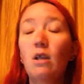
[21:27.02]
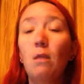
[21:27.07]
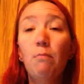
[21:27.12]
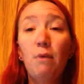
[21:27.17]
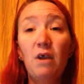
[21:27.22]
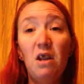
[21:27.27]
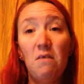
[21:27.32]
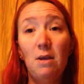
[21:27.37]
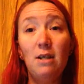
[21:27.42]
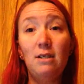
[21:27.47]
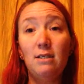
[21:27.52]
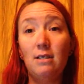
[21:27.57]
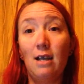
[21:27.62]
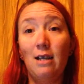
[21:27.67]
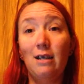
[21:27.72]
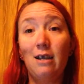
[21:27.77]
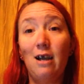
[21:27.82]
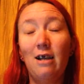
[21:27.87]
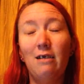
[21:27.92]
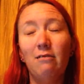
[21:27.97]
But I met
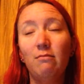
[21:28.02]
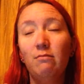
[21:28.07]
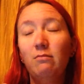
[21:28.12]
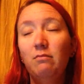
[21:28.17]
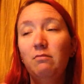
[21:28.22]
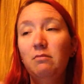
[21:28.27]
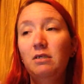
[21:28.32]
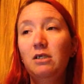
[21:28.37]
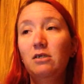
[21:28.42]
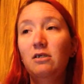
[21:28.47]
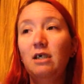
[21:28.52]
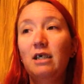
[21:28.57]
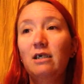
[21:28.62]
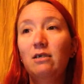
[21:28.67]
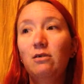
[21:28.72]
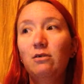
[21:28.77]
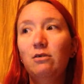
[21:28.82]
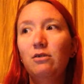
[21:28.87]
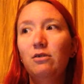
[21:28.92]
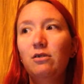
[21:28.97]
Sign Guy. He's like,
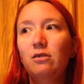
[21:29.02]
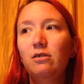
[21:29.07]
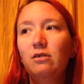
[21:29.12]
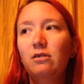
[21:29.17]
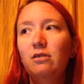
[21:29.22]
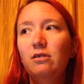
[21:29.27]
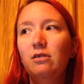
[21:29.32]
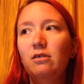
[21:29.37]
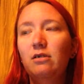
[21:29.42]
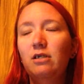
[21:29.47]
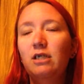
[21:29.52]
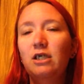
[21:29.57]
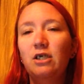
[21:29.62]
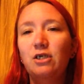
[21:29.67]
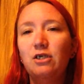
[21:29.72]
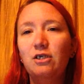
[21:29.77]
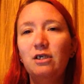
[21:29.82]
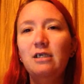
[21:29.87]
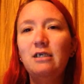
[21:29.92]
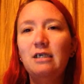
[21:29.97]

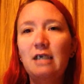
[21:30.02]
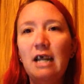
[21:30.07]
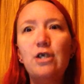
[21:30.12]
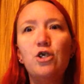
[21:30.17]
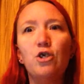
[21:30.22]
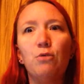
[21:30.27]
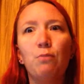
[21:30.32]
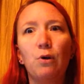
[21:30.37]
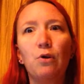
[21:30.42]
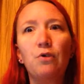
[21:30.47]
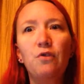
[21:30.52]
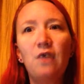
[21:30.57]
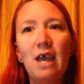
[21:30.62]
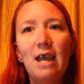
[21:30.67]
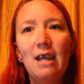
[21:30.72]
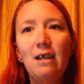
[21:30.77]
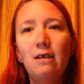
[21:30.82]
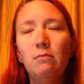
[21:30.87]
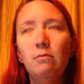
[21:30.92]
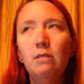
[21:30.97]
seriously, today's your
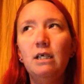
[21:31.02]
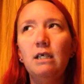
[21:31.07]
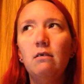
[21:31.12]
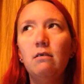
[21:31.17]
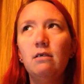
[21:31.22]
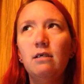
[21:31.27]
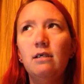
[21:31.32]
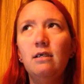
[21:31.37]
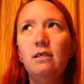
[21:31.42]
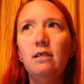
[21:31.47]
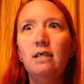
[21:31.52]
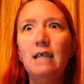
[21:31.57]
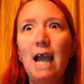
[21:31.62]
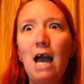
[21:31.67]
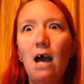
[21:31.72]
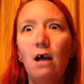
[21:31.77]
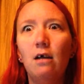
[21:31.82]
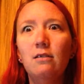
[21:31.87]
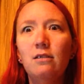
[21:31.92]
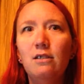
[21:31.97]
birthday? I'm like,
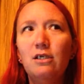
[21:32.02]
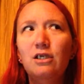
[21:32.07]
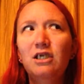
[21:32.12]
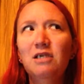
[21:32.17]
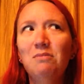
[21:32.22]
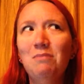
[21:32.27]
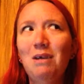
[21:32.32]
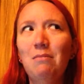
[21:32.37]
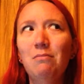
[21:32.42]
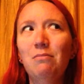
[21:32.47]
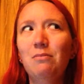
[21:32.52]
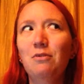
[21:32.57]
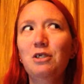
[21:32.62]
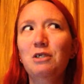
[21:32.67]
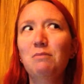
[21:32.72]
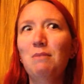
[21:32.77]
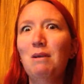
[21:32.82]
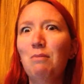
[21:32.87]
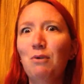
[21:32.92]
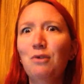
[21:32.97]
yeah, this is
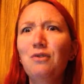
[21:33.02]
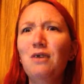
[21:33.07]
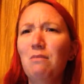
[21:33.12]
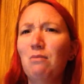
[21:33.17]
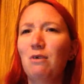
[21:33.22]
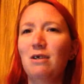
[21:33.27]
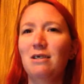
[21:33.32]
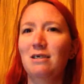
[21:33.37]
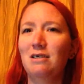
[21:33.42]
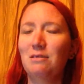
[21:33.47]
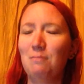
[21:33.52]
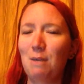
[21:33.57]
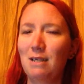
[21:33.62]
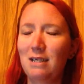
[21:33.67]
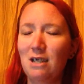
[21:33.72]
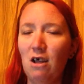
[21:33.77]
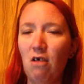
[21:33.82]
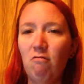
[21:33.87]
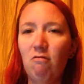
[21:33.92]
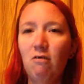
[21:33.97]
my birthday present to
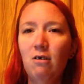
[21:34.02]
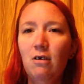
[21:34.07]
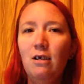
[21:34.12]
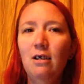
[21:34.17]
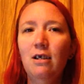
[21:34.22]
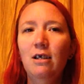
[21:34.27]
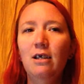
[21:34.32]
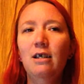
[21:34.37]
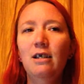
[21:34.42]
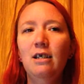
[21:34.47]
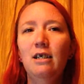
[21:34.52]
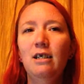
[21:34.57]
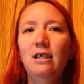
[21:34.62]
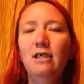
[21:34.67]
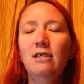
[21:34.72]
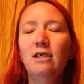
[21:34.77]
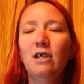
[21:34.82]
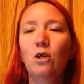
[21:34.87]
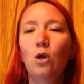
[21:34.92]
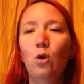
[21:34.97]
myself.
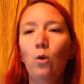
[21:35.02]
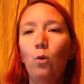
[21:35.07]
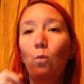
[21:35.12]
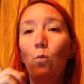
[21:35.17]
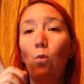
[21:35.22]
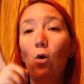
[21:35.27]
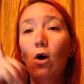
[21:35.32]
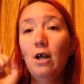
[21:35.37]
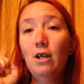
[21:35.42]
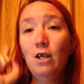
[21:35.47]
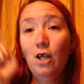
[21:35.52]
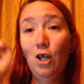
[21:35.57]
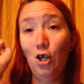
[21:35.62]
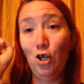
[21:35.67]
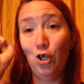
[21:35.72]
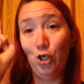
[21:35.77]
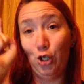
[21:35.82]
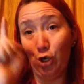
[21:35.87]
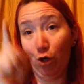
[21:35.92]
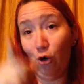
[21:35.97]
He's like, 1,
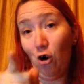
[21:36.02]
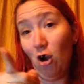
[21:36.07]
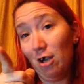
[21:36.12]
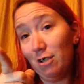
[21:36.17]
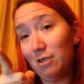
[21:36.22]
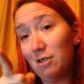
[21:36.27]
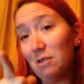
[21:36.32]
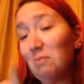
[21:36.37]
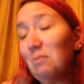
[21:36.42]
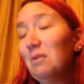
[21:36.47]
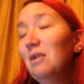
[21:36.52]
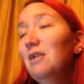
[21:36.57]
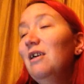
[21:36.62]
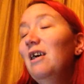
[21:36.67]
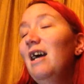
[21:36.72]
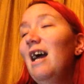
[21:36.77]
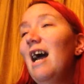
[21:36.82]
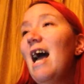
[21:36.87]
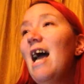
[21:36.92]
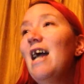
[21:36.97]
you're awesome.
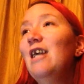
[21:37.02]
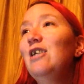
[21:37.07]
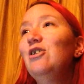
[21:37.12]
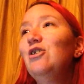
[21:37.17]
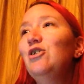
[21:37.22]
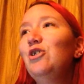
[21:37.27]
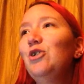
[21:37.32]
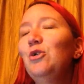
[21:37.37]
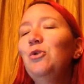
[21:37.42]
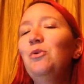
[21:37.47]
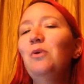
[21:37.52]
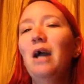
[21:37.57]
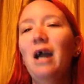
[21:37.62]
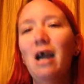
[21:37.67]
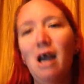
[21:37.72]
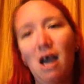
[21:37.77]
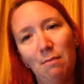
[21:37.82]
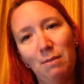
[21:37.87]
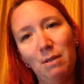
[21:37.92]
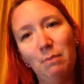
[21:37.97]
And 2,
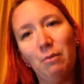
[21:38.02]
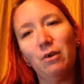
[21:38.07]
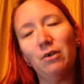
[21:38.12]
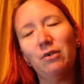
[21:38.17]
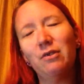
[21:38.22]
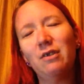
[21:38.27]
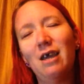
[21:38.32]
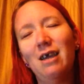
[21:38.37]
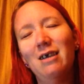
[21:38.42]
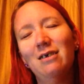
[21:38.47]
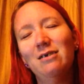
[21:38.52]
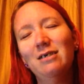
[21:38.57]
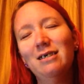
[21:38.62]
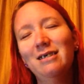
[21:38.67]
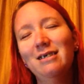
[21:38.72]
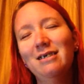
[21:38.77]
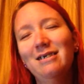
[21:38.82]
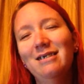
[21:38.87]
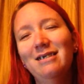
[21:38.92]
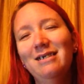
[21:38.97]
happy birthday. I was like,
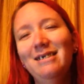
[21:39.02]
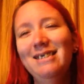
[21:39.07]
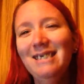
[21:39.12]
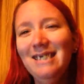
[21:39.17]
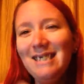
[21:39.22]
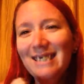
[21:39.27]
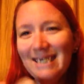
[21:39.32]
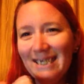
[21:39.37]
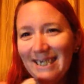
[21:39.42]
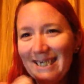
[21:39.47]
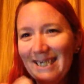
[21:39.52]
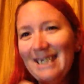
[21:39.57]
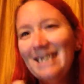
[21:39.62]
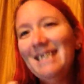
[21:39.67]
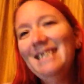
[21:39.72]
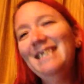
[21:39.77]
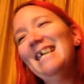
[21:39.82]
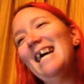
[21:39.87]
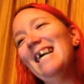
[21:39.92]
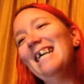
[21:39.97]

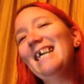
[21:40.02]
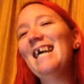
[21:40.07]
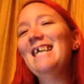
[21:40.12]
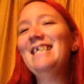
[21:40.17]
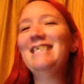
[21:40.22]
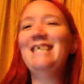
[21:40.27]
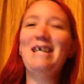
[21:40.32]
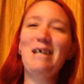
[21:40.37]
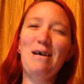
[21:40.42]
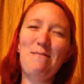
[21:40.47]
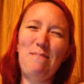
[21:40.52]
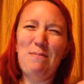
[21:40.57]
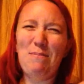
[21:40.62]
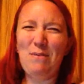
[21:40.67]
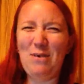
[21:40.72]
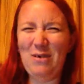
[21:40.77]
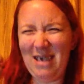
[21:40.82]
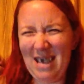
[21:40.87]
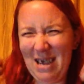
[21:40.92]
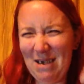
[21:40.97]
Sign Guy said happy
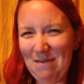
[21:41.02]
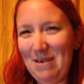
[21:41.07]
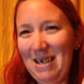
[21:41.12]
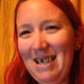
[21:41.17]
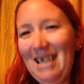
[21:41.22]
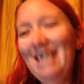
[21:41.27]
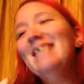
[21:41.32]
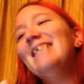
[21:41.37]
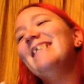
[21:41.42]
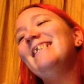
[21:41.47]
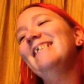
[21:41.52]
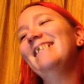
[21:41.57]
birthday to me.